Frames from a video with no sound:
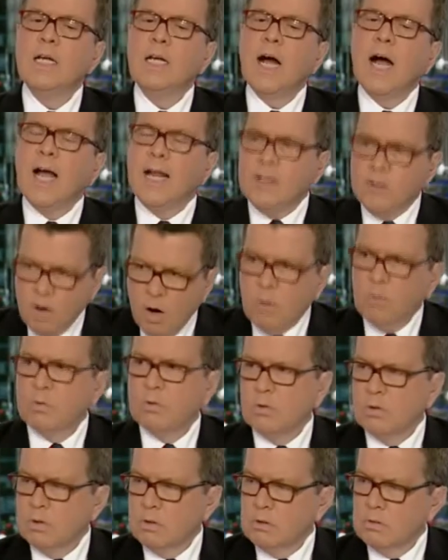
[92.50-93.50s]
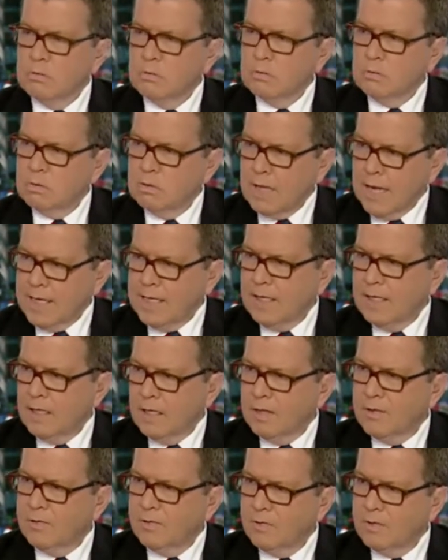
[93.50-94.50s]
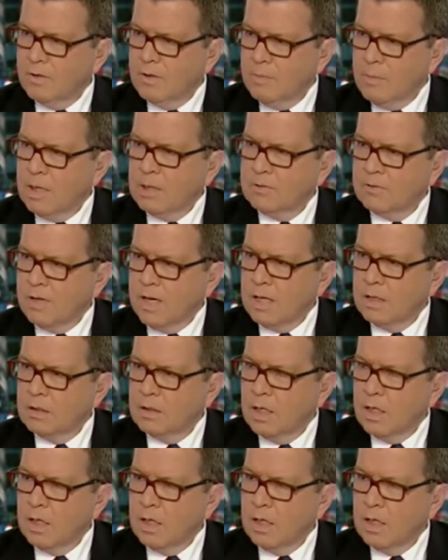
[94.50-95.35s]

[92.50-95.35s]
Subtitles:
I don't liken this to the meltdown.